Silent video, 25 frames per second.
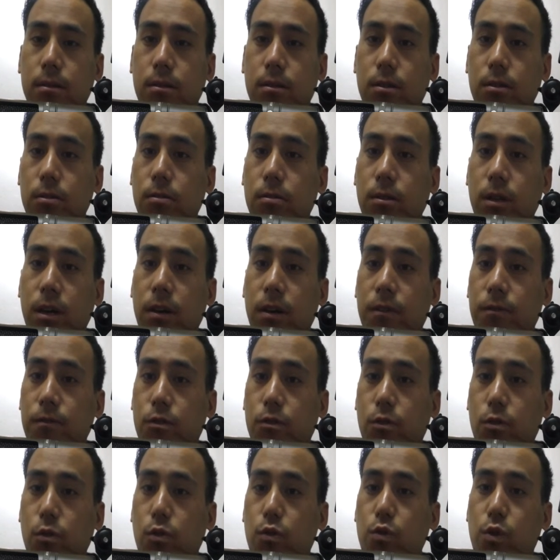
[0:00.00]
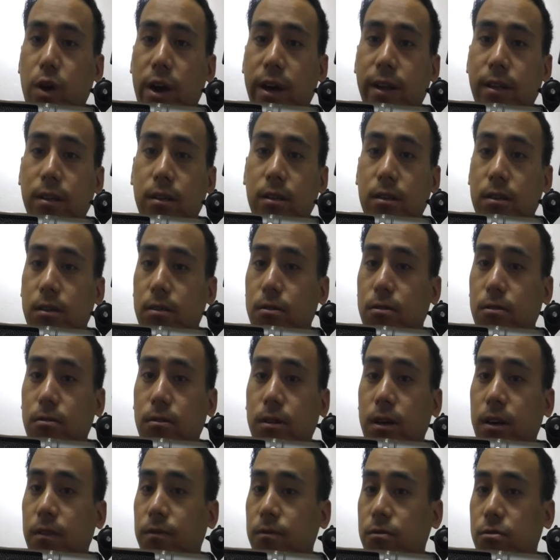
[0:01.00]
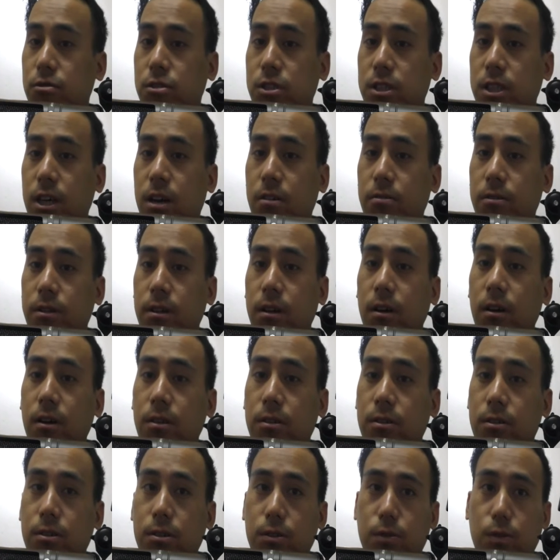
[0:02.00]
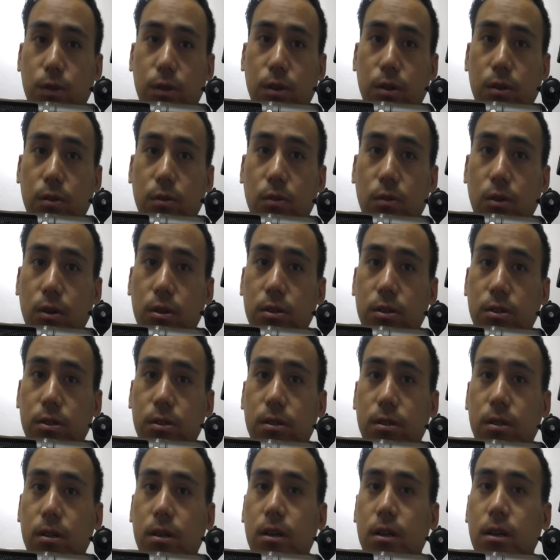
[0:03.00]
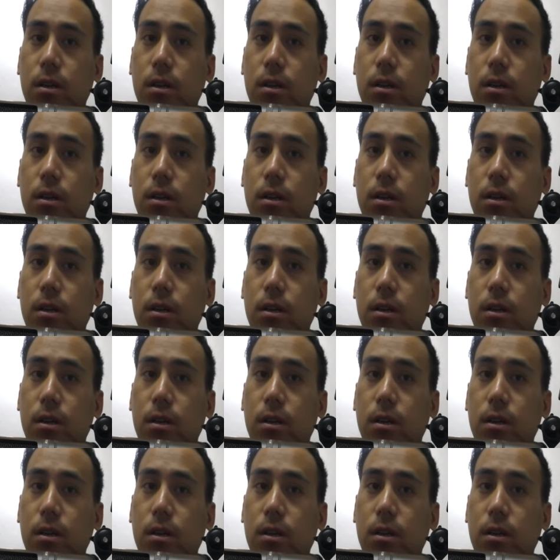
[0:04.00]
You don't have to rant, you don't have to shout at others with your words.